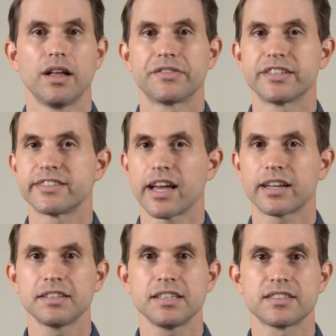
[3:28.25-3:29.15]
The
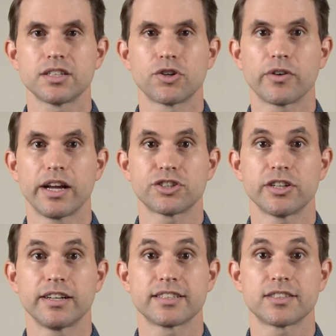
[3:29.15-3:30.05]
second
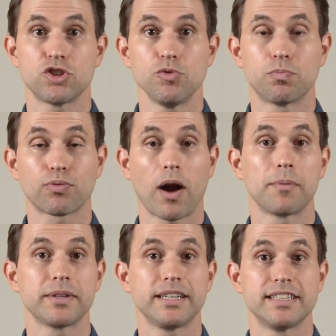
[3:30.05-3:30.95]
consideration is that you
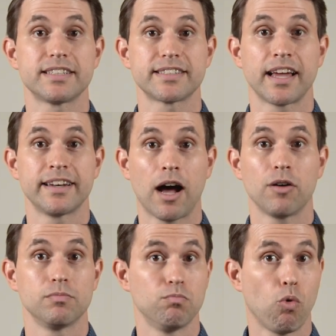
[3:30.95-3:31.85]
probably need to send
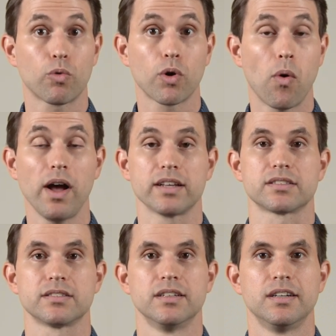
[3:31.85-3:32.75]
out more
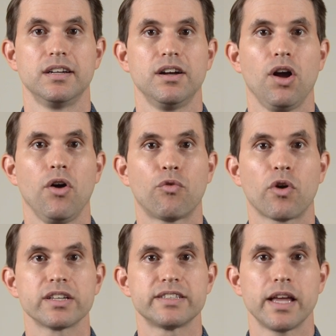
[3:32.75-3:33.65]
requests. For
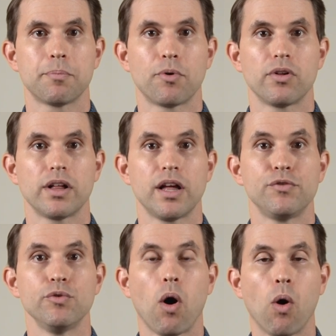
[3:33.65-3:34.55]
example, if
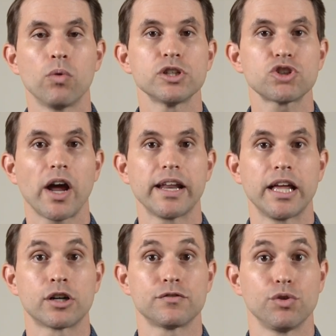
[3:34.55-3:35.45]
you only try to
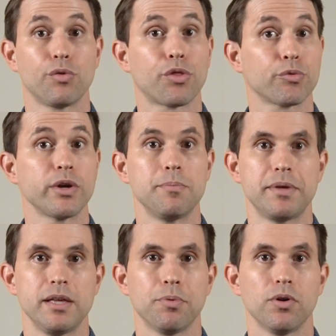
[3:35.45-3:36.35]
interview 3
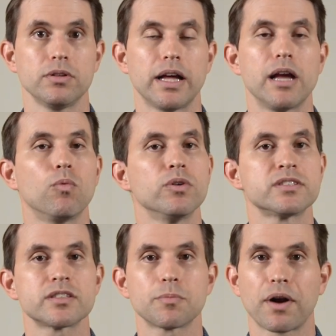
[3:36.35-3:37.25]
people, it wouldn't
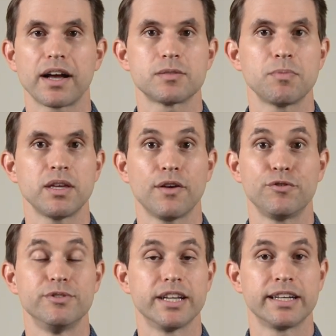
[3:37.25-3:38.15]
surprise me if
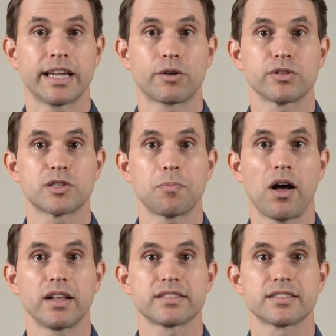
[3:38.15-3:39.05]
you didn't get a
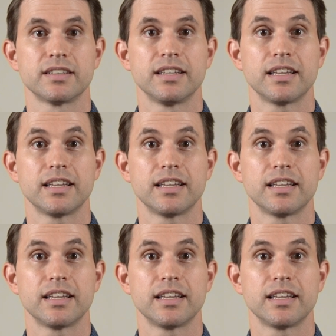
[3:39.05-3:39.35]
response.